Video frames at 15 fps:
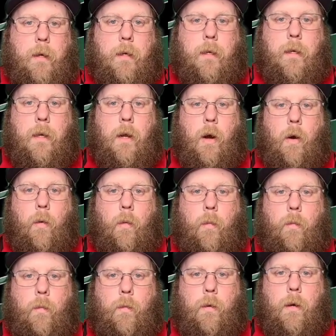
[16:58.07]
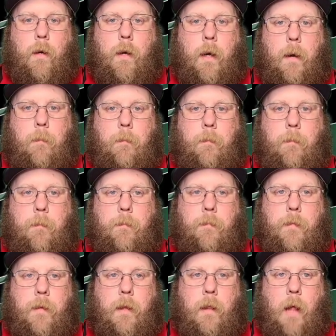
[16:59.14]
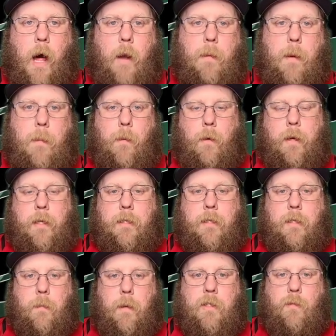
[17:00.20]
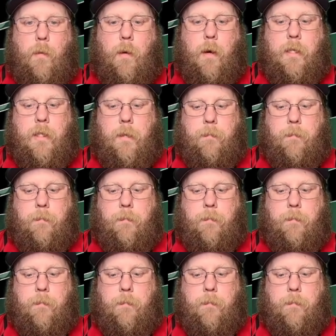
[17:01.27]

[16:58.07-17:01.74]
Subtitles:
a lot of people are getting some inspiration.